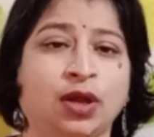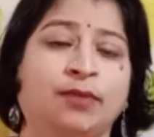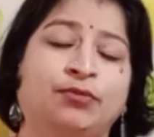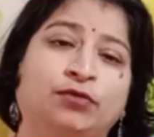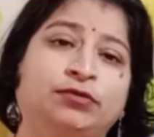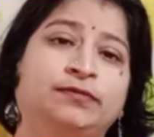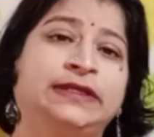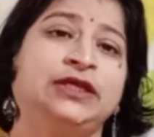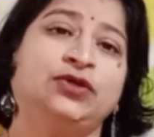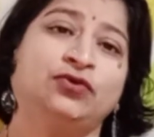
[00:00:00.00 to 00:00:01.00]
Probably
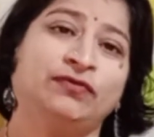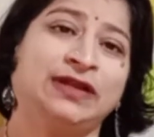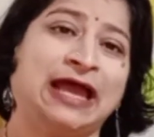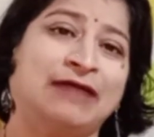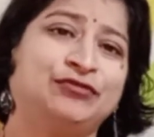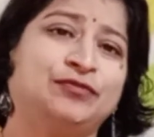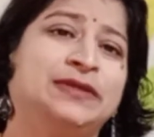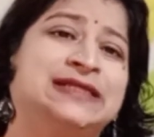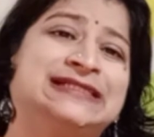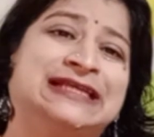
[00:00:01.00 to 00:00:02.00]
you will have to
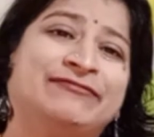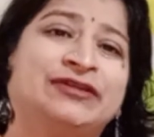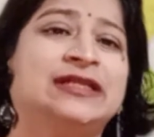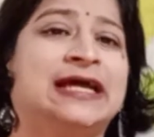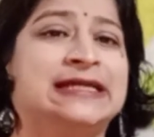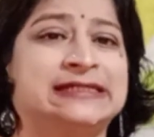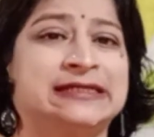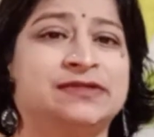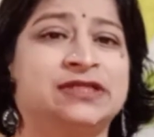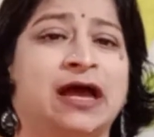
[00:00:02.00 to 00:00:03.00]
make several
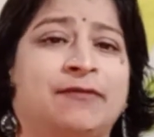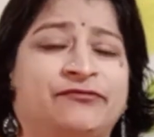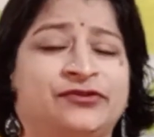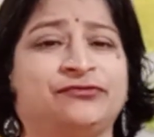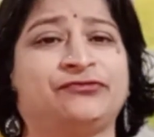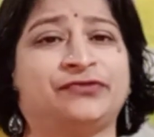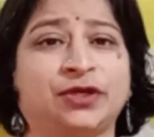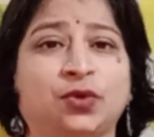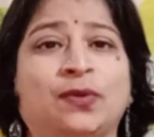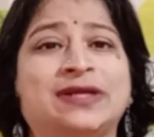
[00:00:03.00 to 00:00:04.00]
attempts after
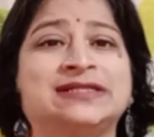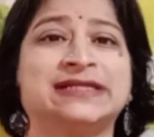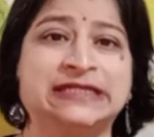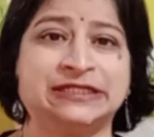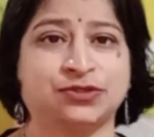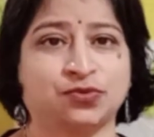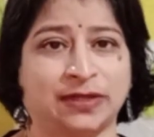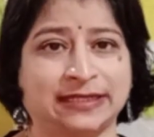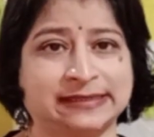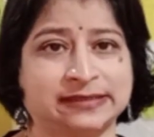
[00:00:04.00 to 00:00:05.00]
frequent
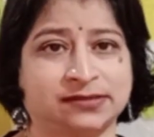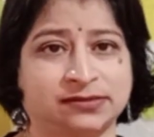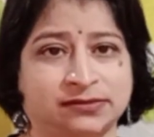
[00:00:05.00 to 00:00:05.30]
intervals.